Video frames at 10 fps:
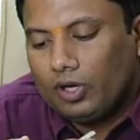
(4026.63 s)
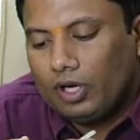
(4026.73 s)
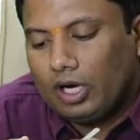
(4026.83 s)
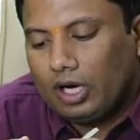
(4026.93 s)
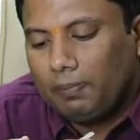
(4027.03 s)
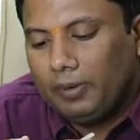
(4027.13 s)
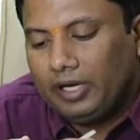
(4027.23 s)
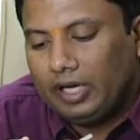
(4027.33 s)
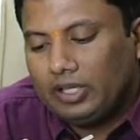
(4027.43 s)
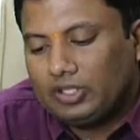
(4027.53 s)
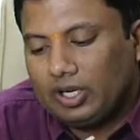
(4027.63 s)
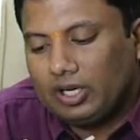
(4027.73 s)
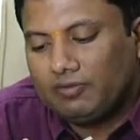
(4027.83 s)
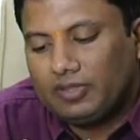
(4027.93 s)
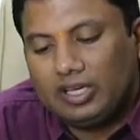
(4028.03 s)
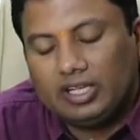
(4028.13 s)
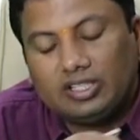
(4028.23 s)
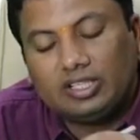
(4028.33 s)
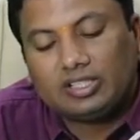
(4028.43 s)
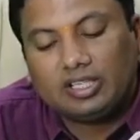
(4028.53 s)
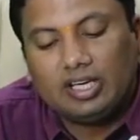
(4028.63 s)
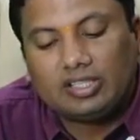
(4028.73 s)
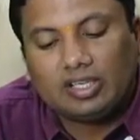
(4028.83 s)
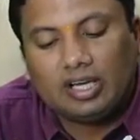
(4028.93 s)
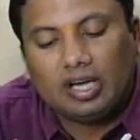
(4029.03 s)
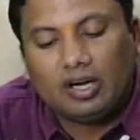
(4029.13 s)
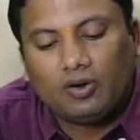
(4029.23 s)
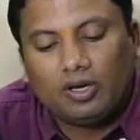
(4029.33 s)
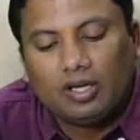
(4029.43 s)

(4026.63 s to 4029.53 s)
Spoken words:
Repetition of the digits is allowed.